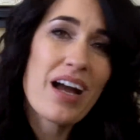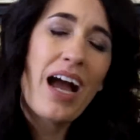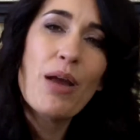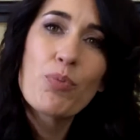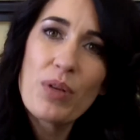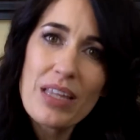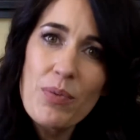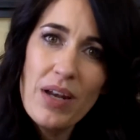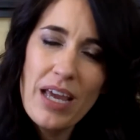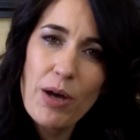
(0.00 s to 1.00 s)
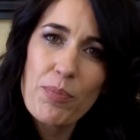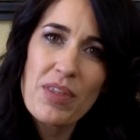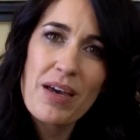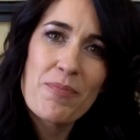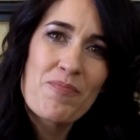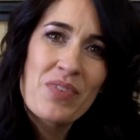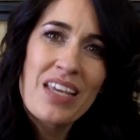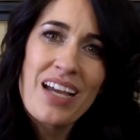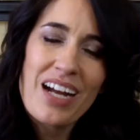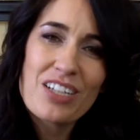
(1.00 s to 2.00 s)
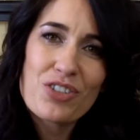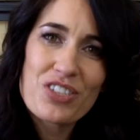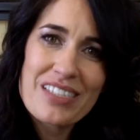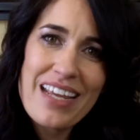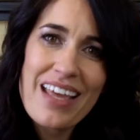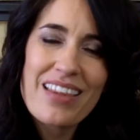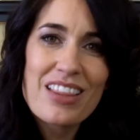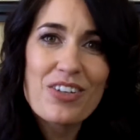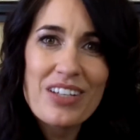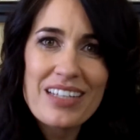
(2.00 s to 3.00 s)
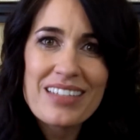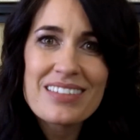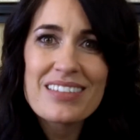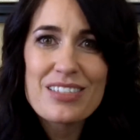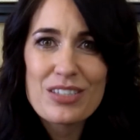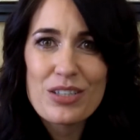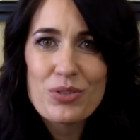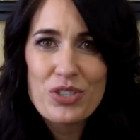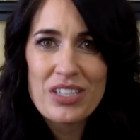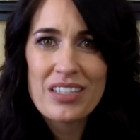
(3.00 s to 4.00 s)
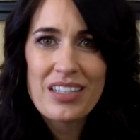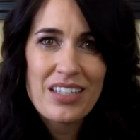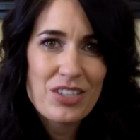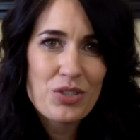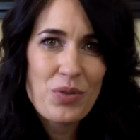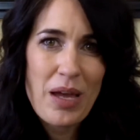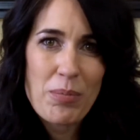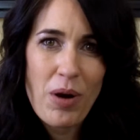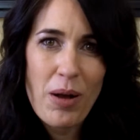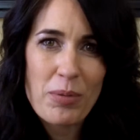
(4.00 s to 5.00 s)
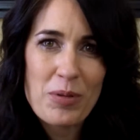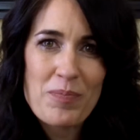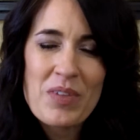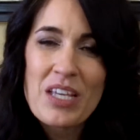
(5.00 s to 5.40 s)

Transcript: I really want to help them understand that there is a solution to that problem.